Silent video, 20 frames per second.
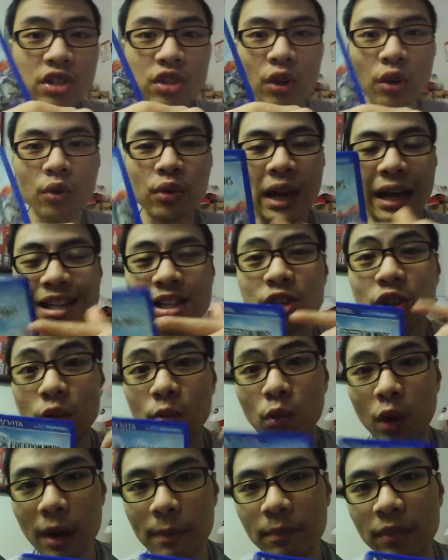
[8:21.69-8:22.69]
So that's
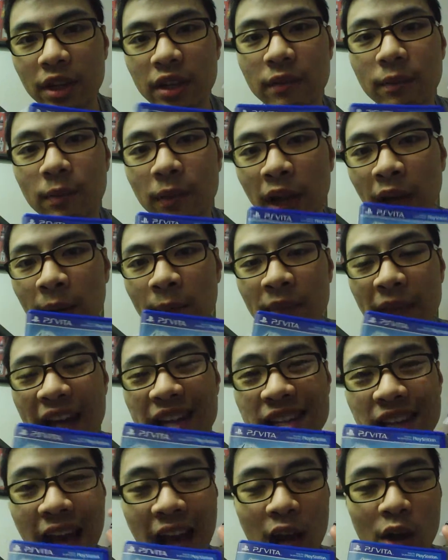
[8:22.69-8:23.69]
your weapon.
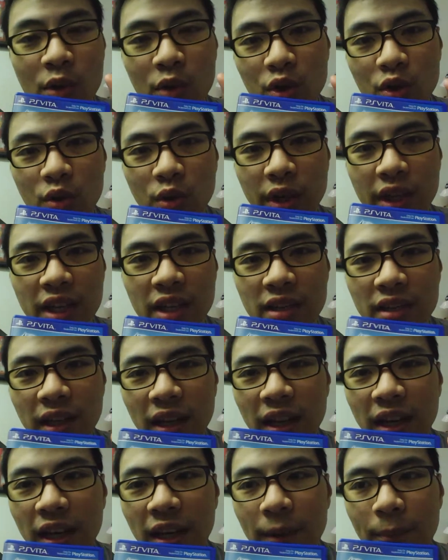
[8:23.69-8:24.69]
That's how you
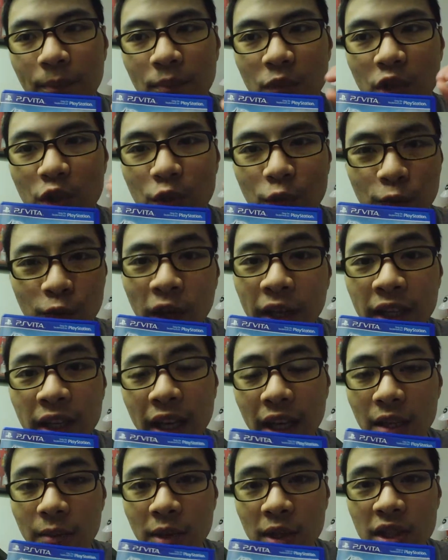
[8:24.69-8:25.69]
fight
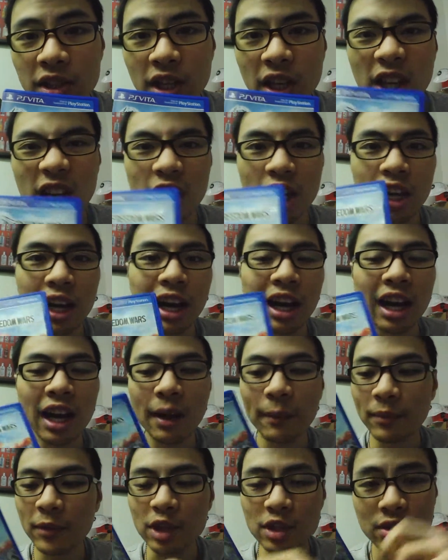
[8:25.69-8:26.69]
enemies.
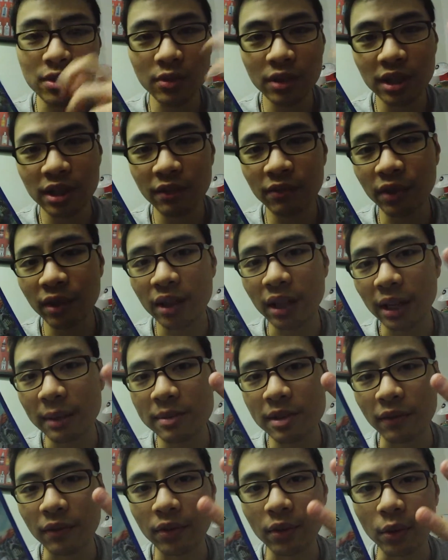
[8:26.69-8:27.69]
There's 3 different
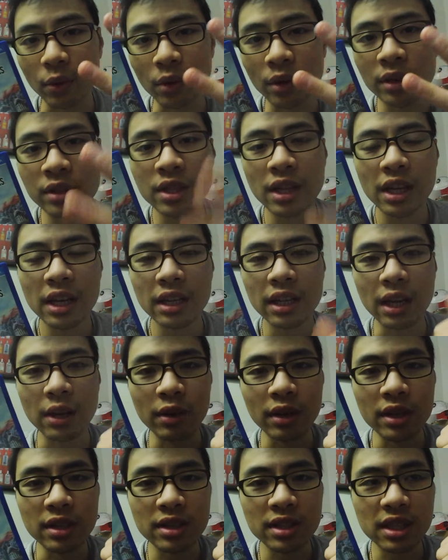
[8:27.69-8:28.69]
types of thorns.
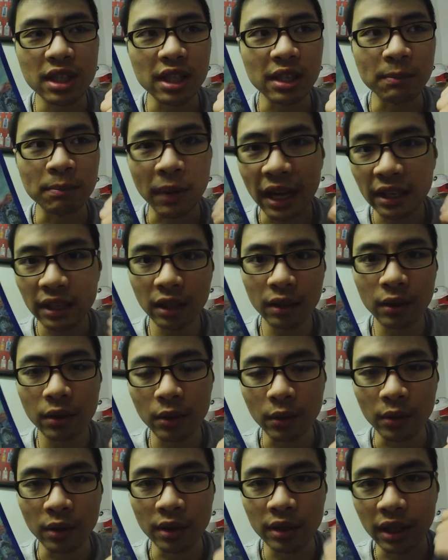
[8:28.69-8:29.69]
There is the binding
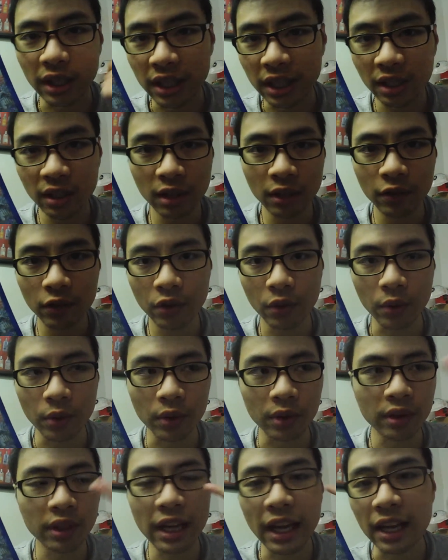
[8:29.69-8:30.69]
thorn, the healing
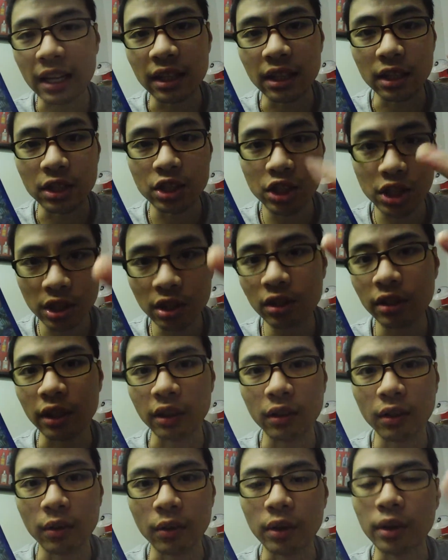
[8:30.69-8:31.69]
thorn, and the
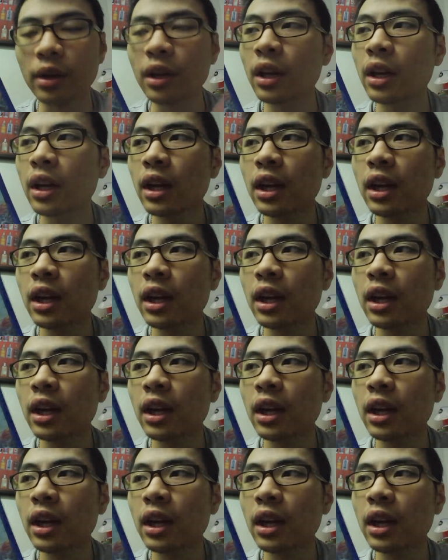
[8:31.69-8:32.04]
shielding thorn.